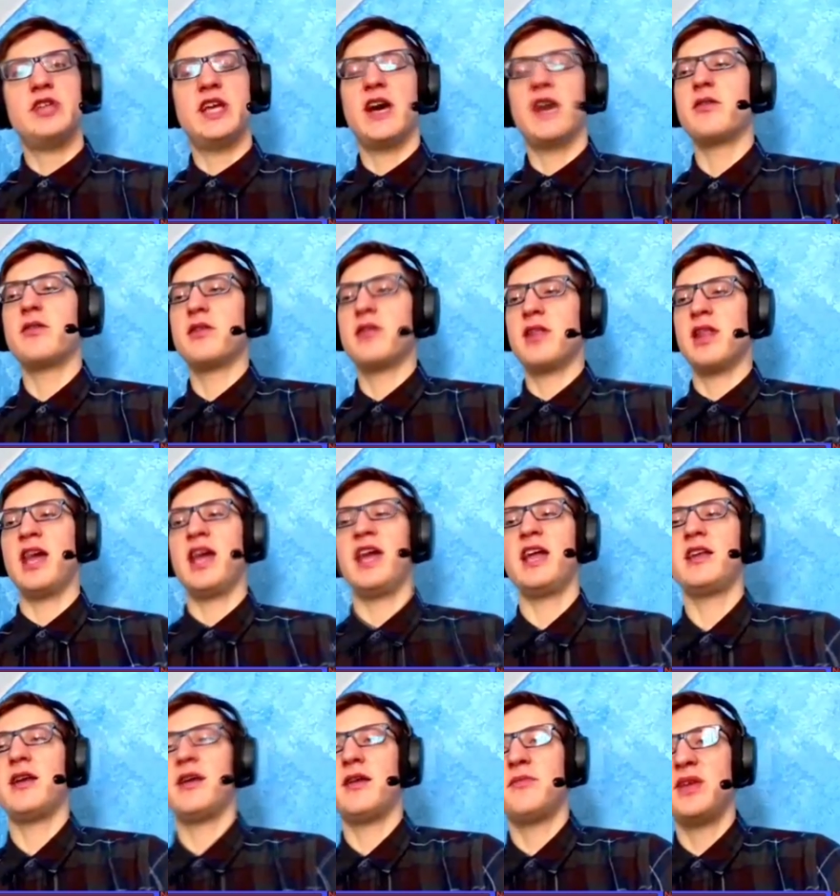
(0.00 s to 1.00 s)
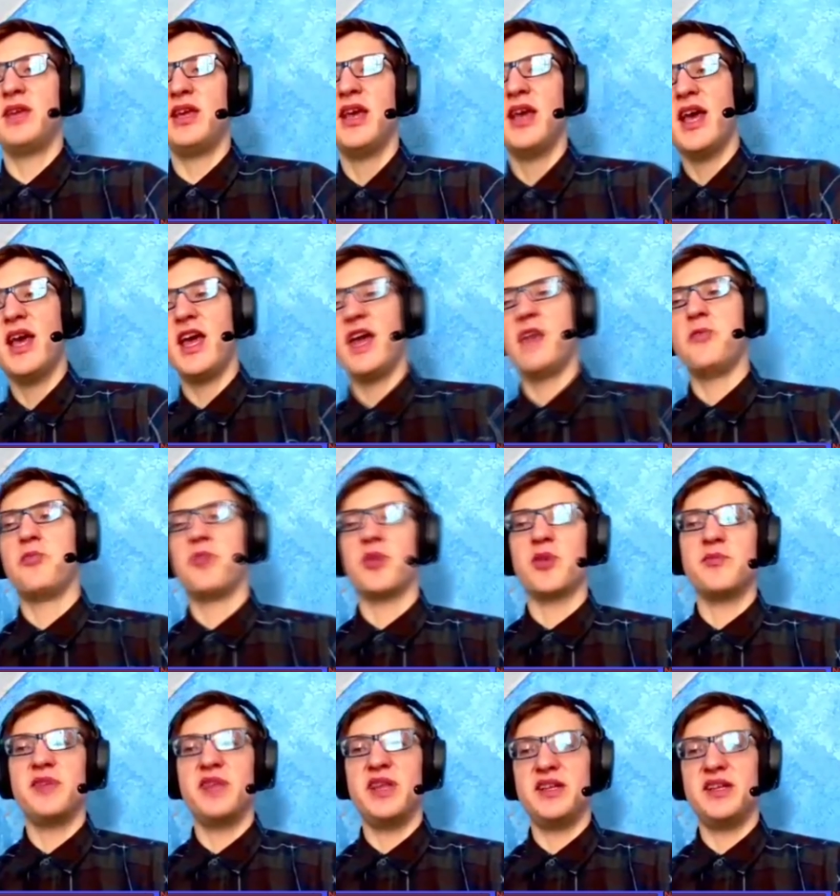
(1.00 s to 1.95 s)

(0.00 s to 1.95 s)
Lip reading: down, land on me, and burn me to